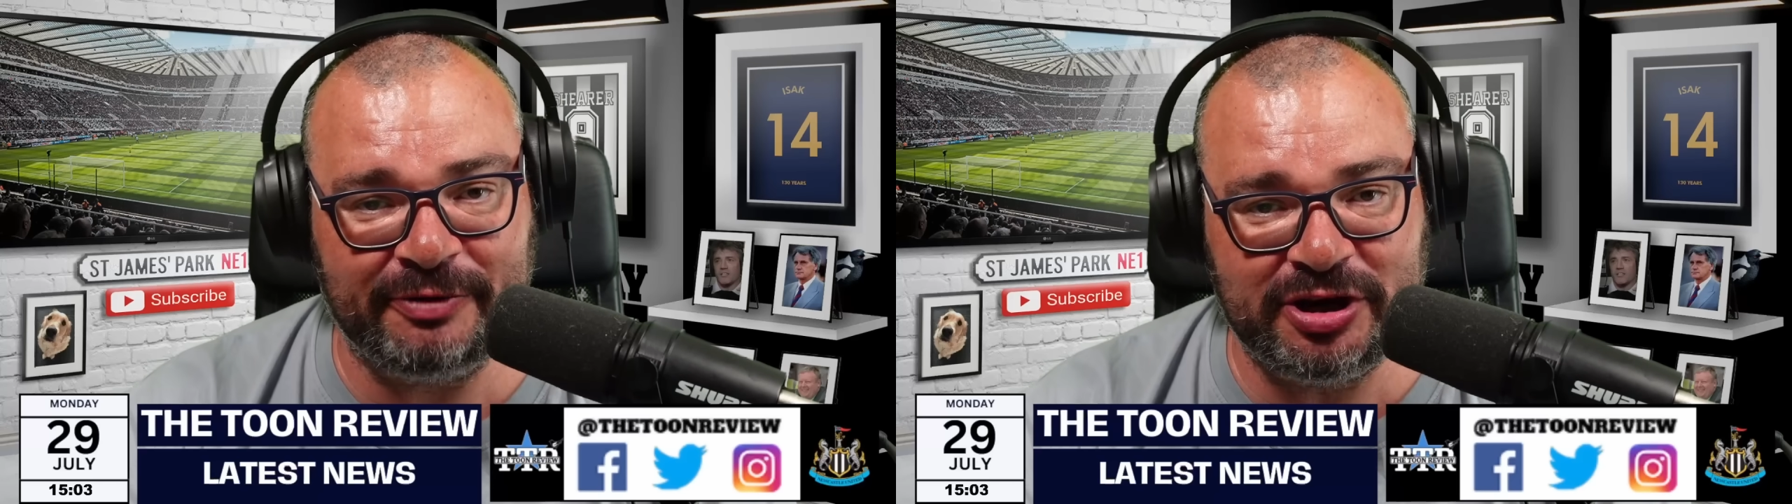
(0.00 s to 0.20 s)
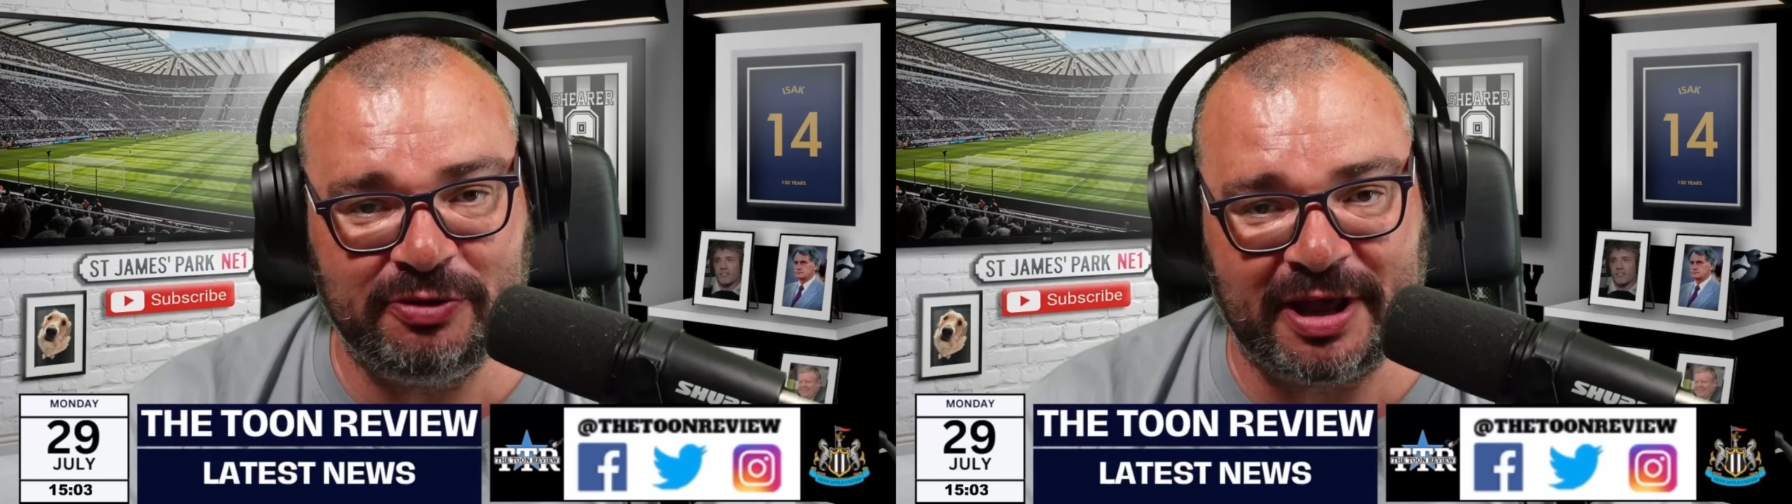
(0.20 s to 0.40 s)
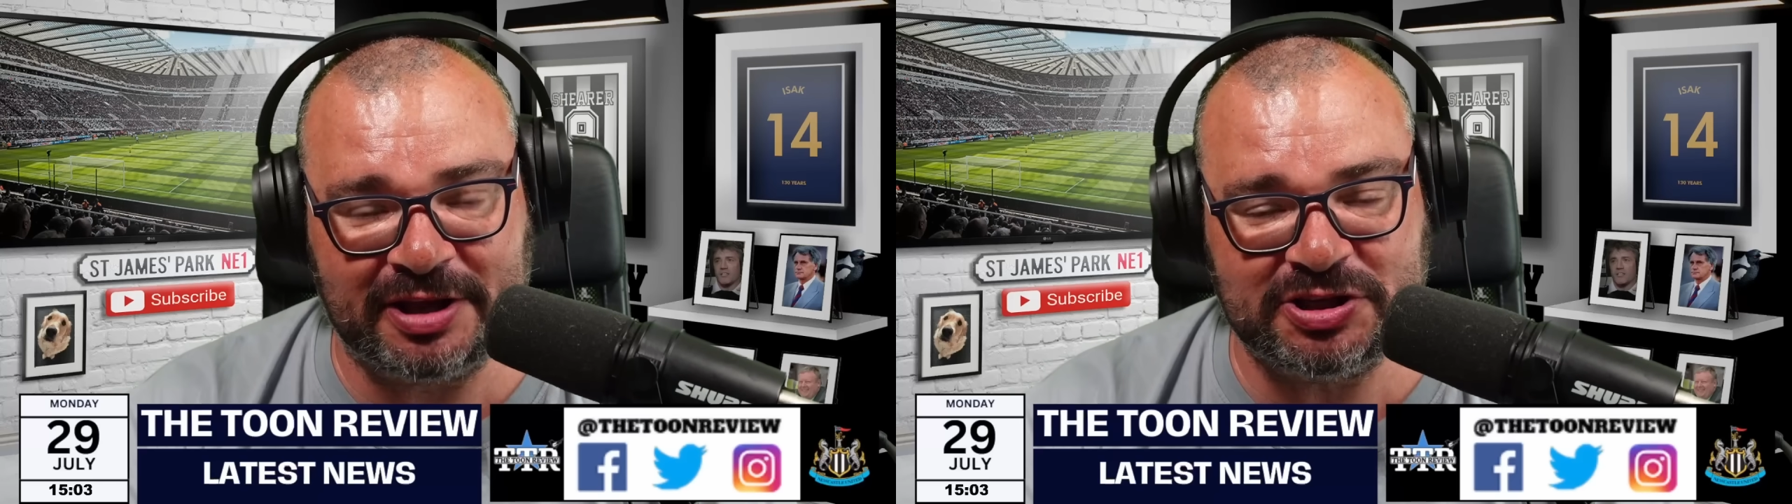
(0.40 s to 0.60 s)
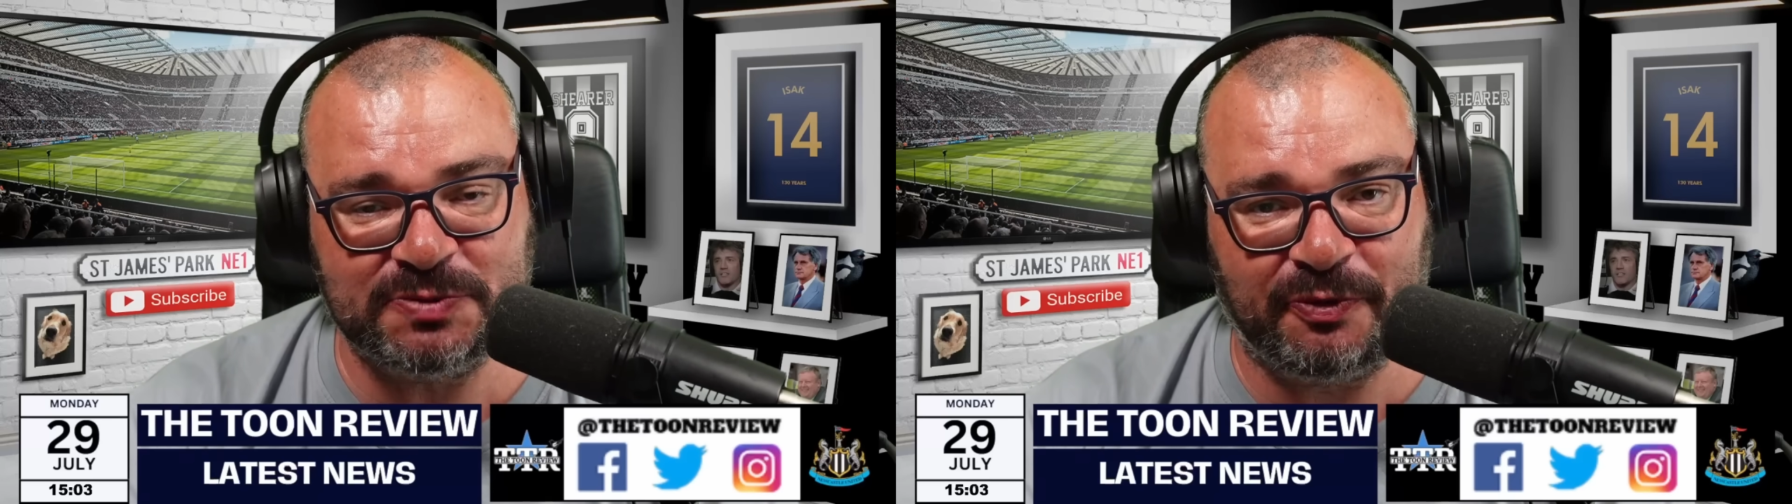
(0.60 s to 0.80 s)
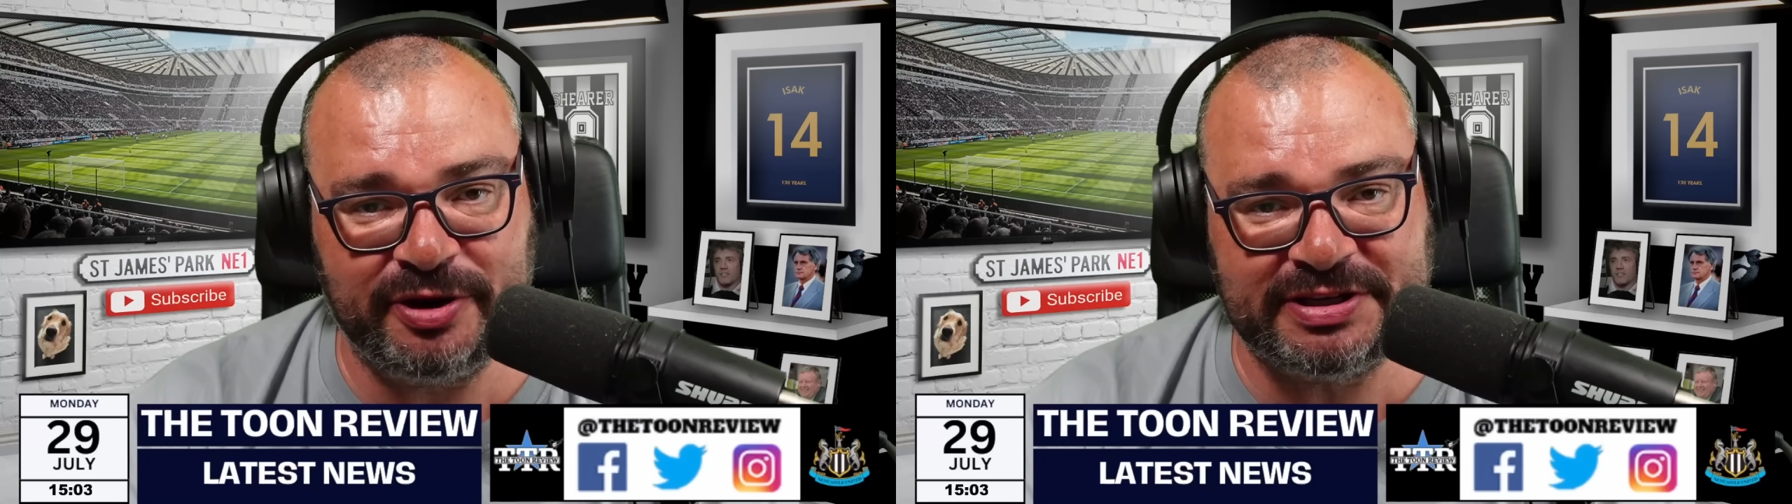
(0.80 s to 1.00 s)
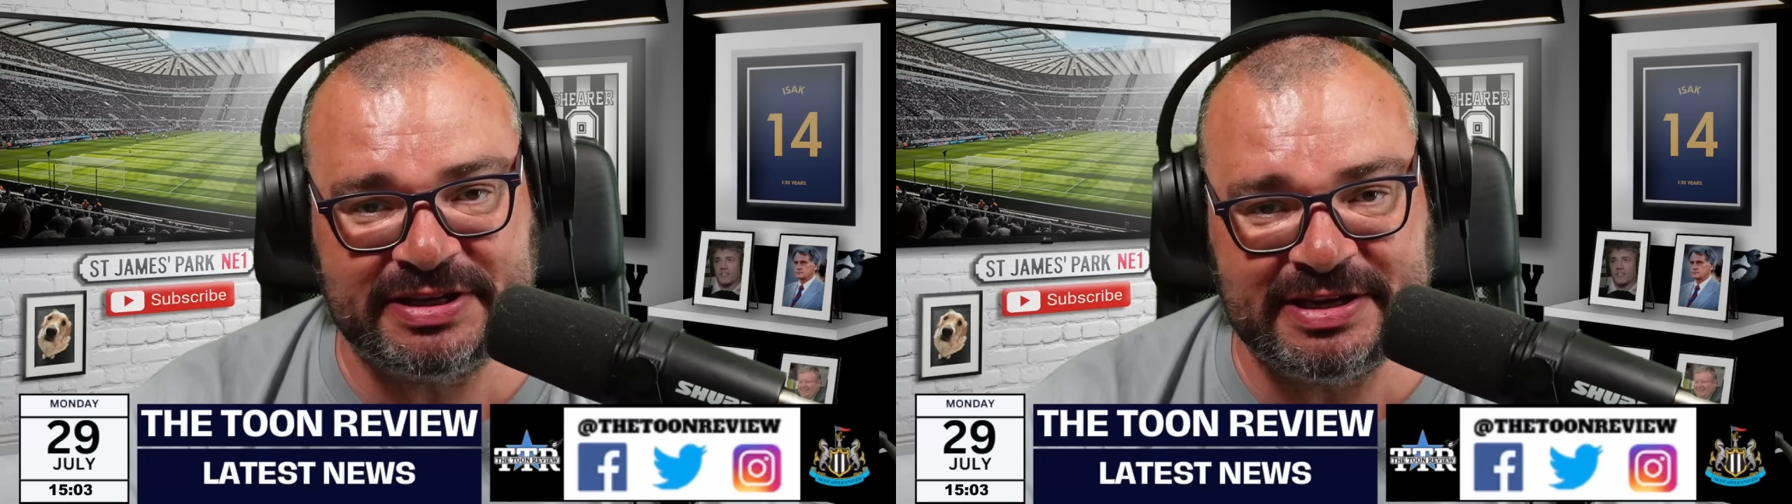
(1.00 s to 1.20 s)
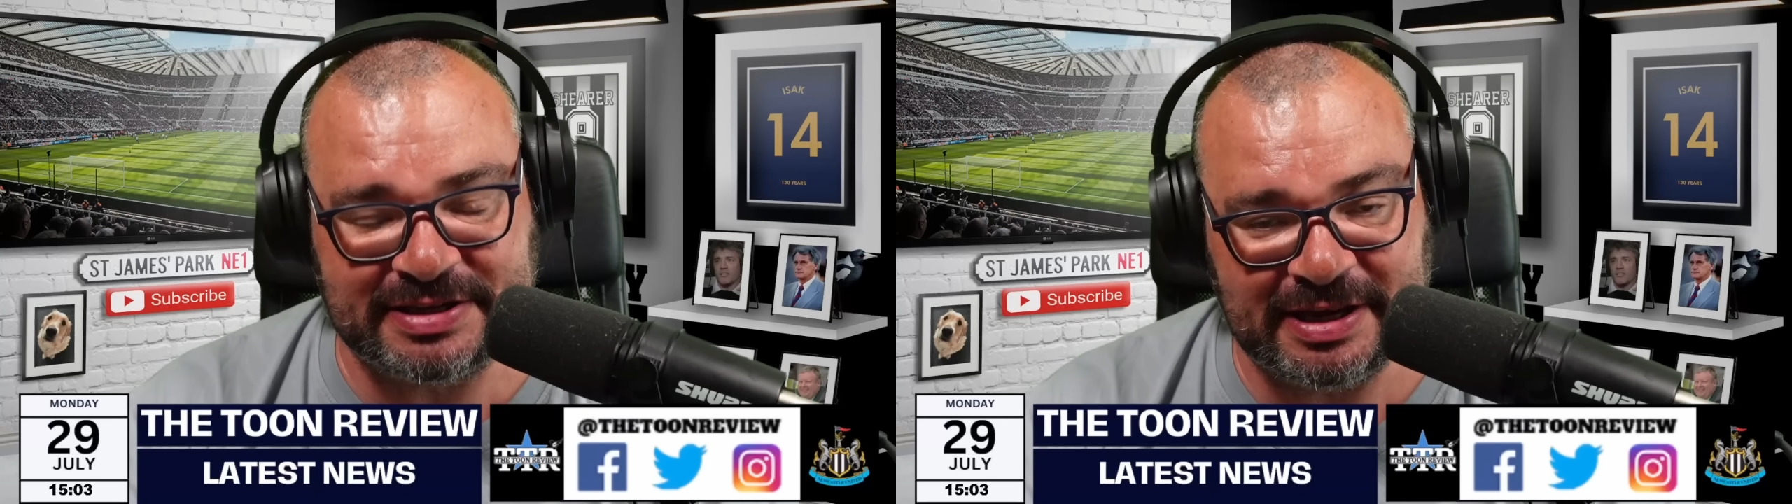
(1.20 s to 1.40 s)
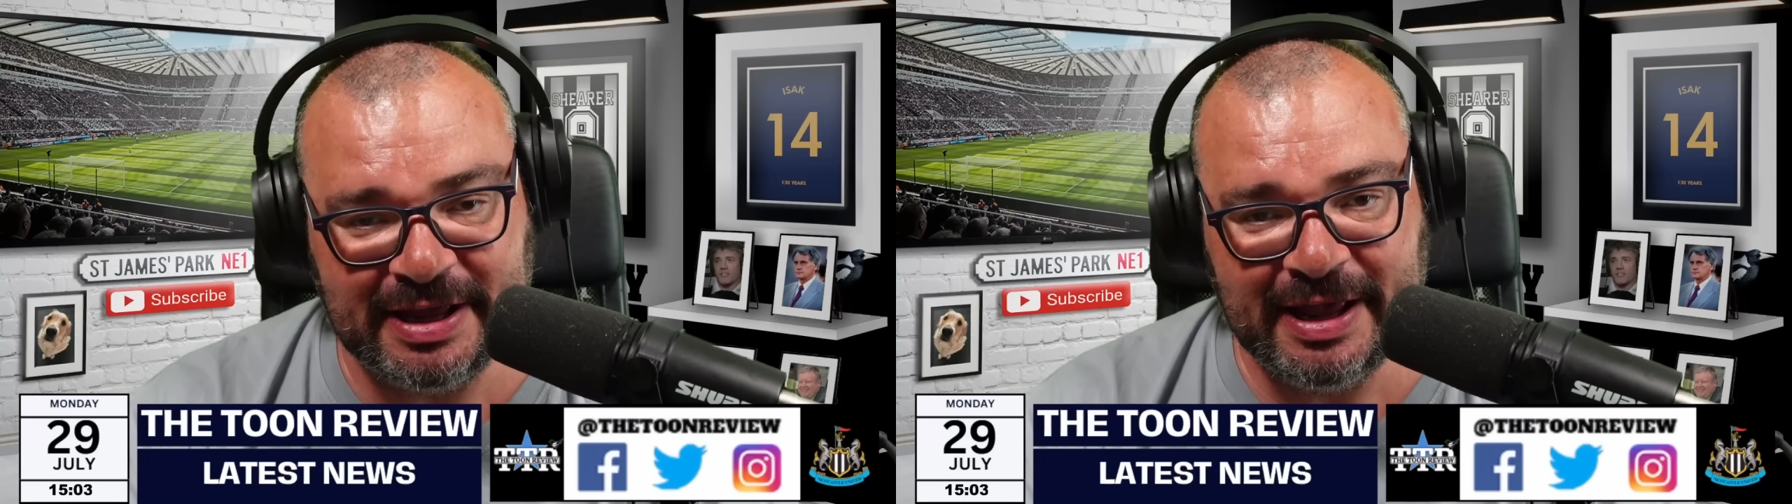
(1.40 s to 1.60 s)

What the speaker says: in Newcastle's pre-season.